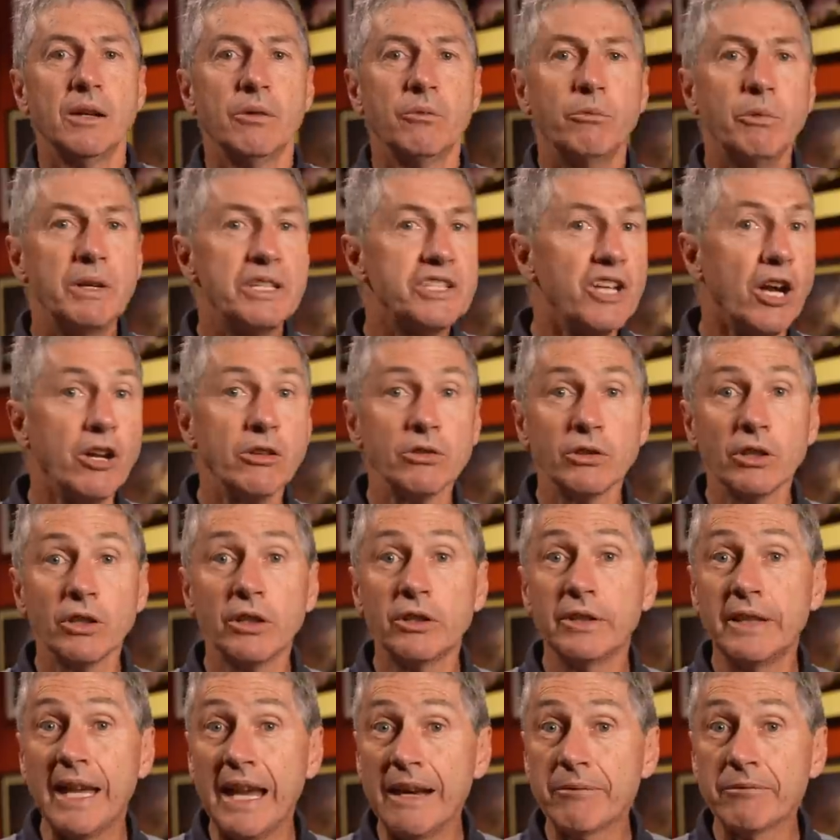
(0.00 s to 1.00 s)
We don't
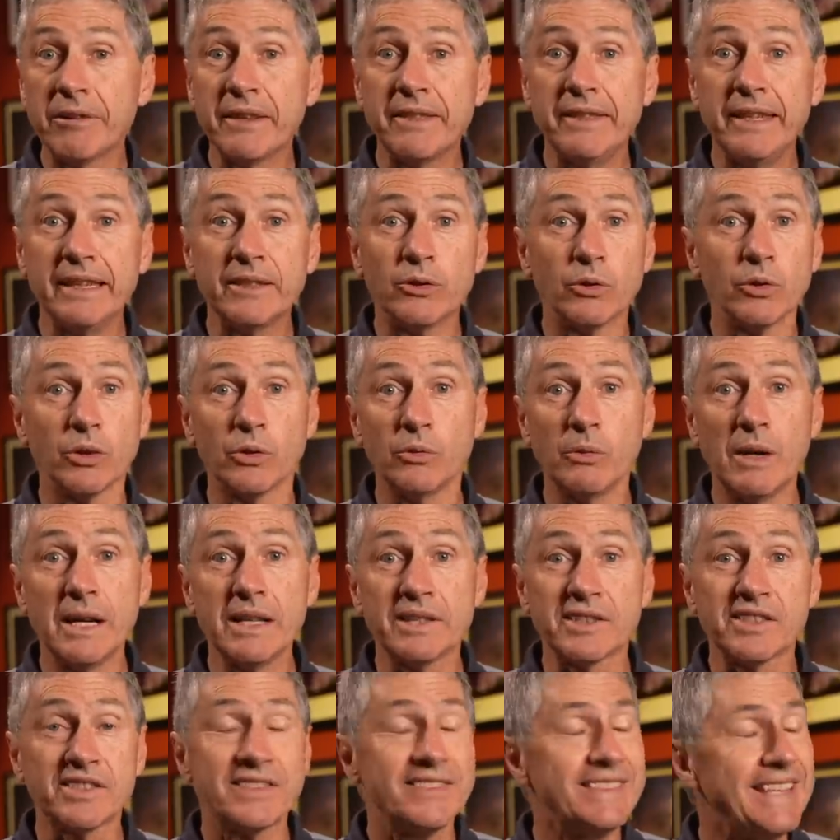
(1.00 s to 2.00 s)
learn everything all at
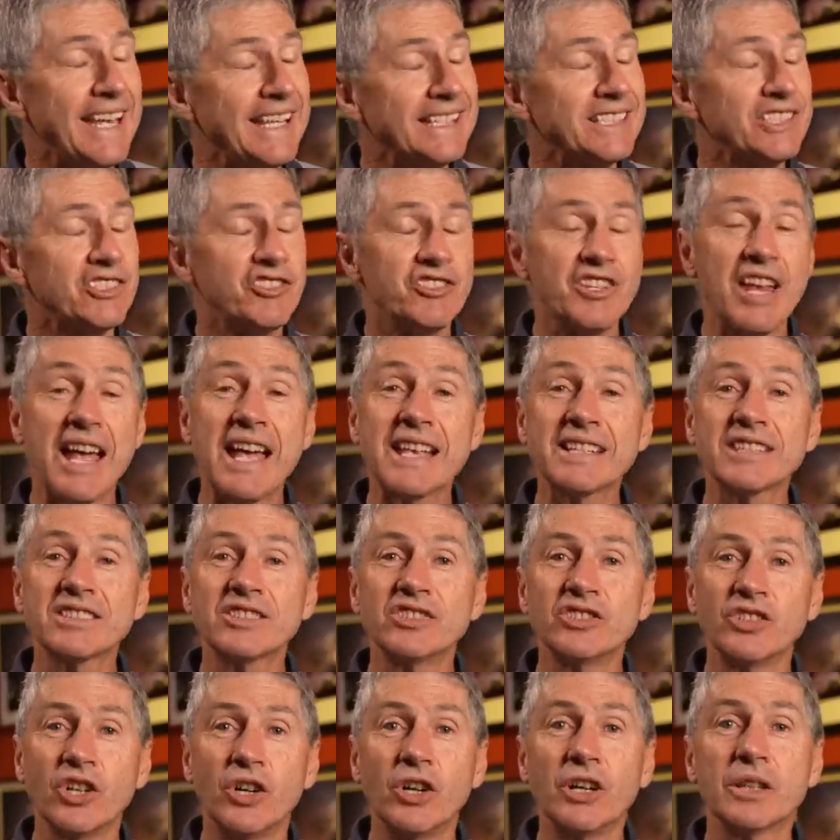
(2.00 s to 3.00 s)
once. That's just
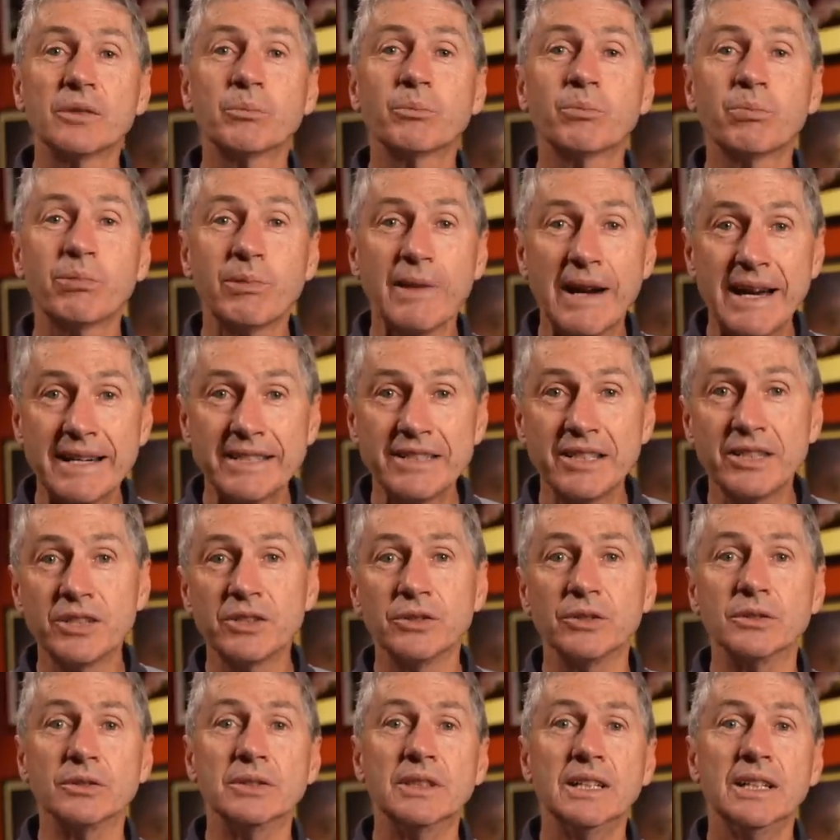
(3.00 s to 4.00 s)
not
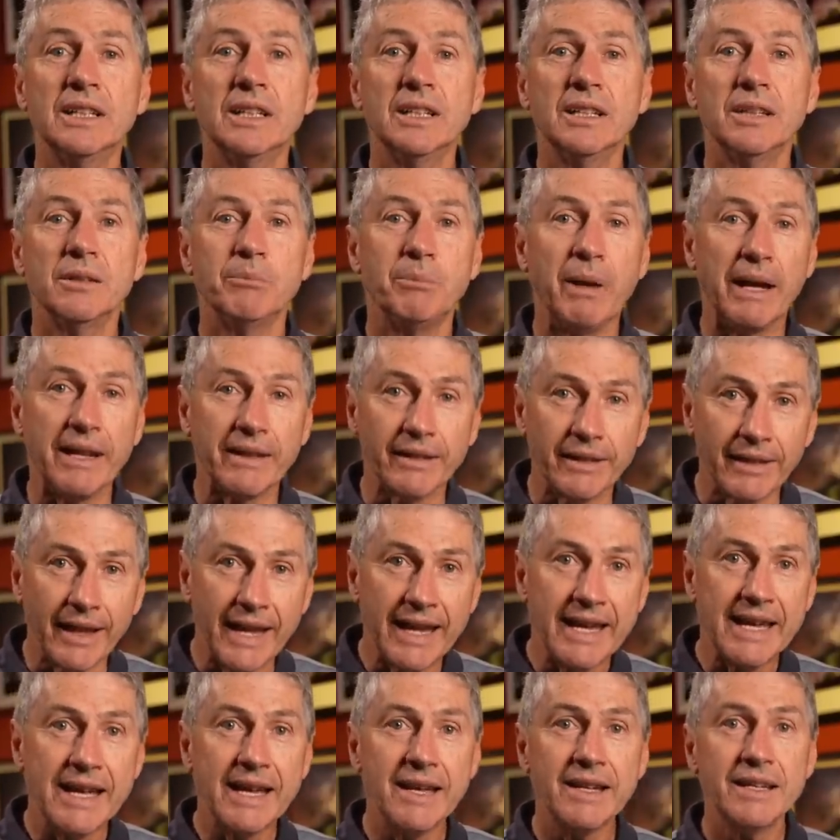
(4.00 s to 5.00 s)
practical. But
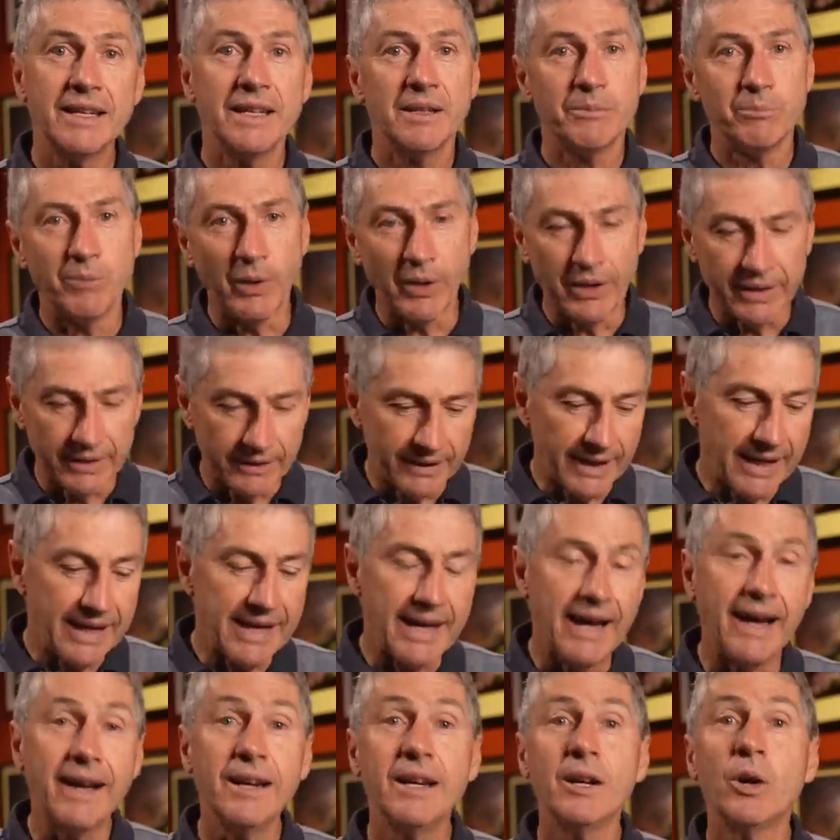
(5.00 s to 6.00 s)
layer by
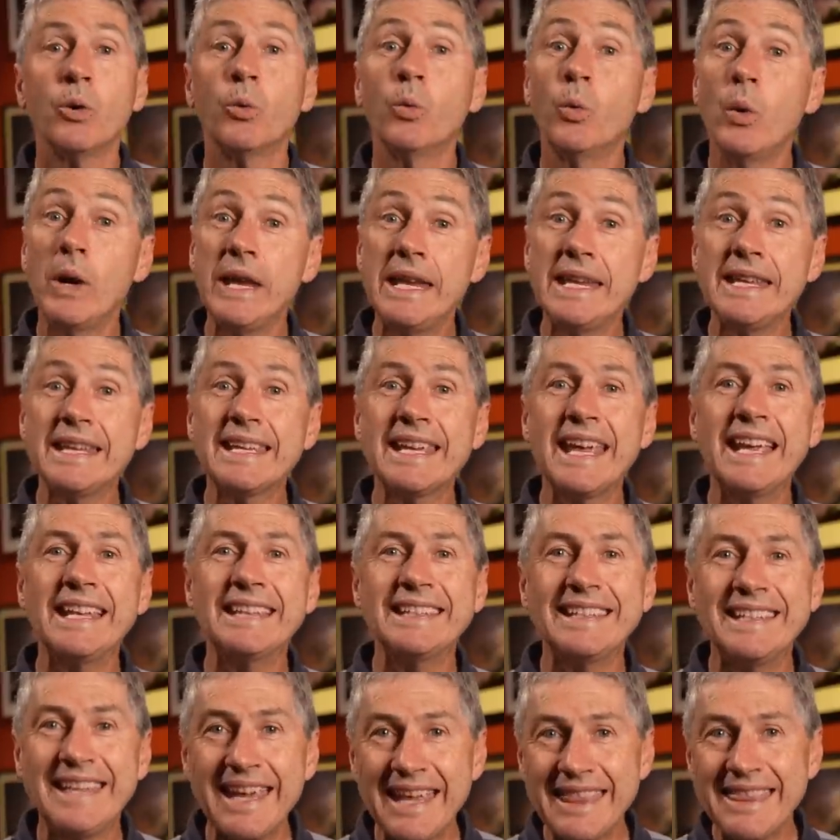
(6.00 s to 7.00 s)
layer, we
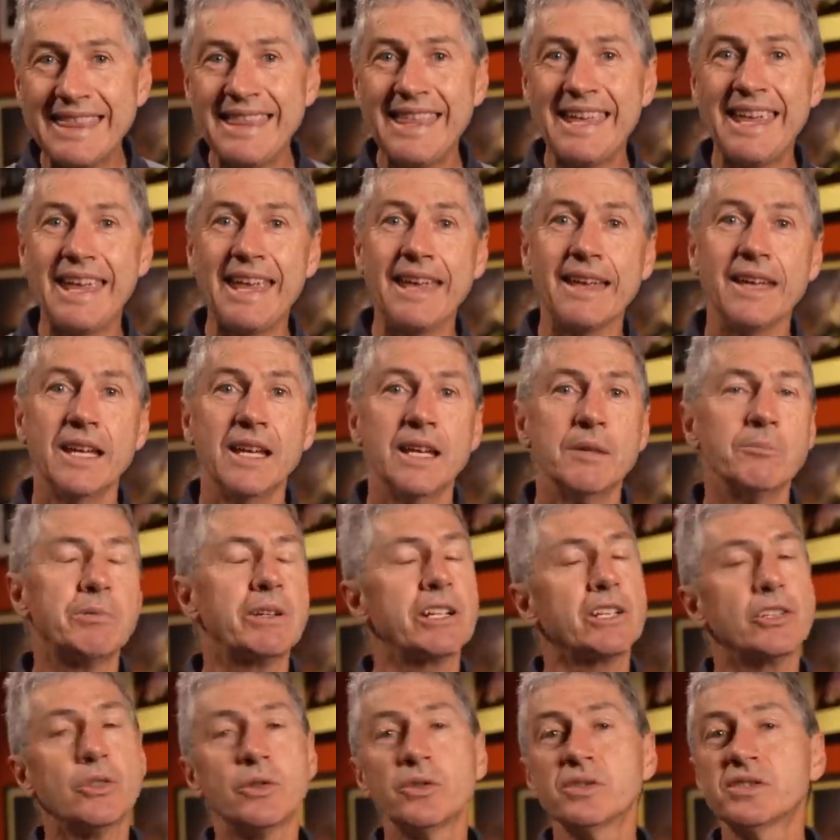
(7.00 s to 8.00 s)
can get there.
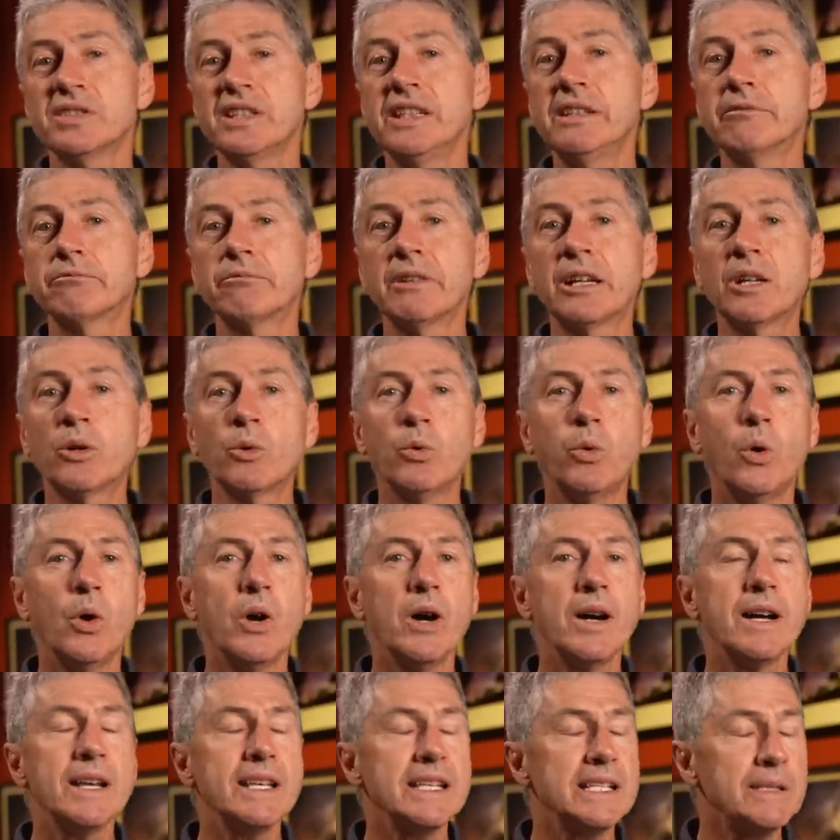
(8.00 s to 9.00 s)
But of course, it
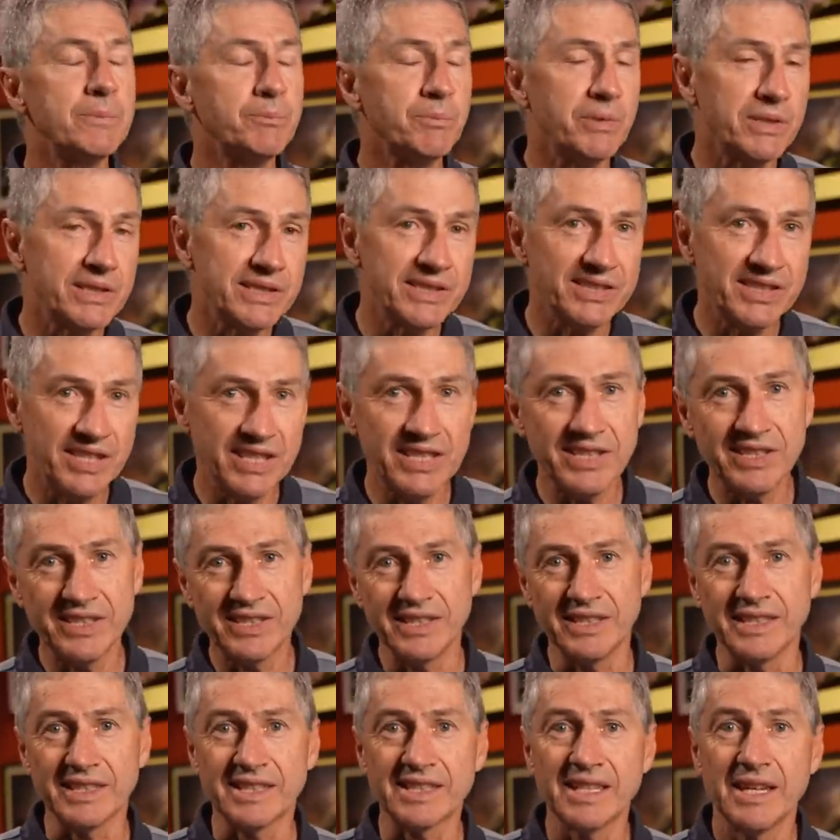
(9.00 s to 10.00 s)
requires
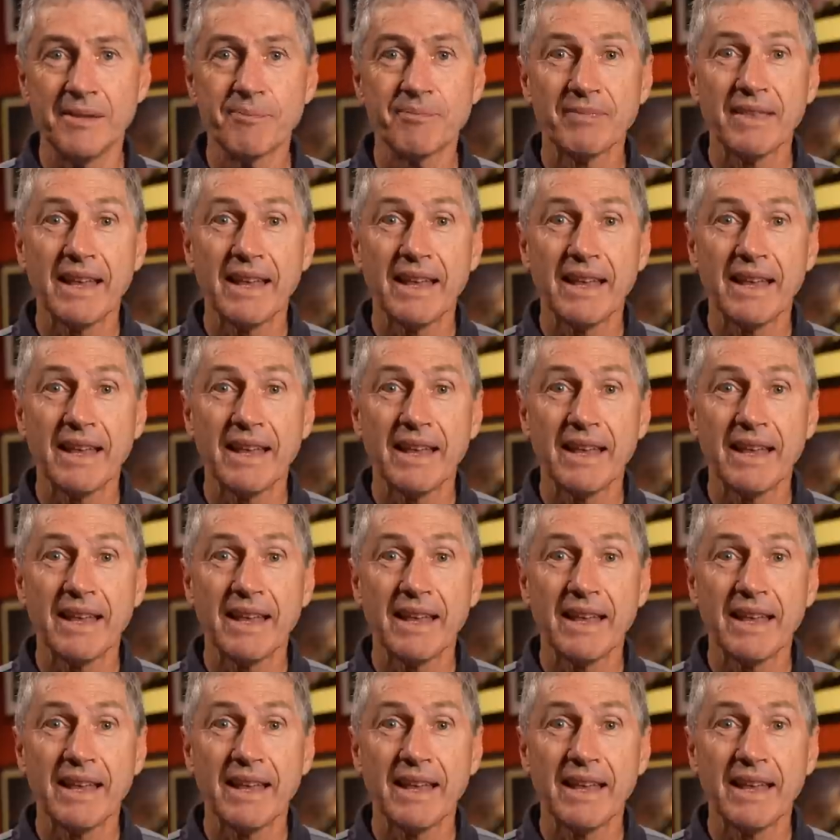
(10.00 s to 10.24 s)
persistence.